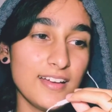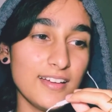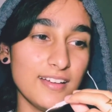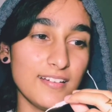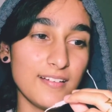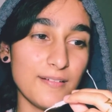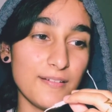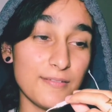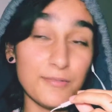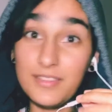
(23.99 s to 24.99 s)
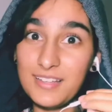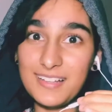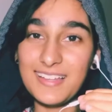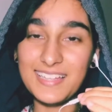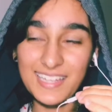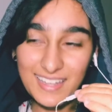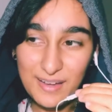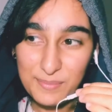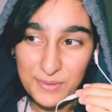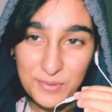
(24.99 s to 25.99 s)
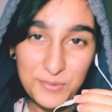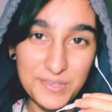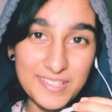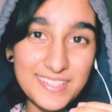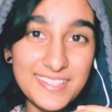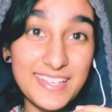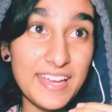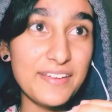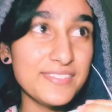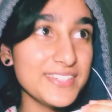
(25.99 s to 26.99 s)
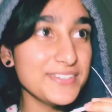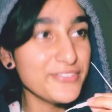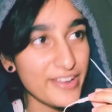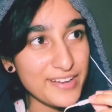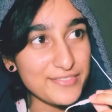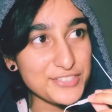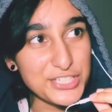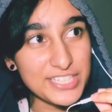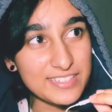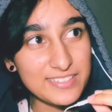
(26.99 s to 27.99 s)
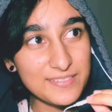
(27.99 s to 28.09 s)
One thing that did happen was KFC ran out of chicken,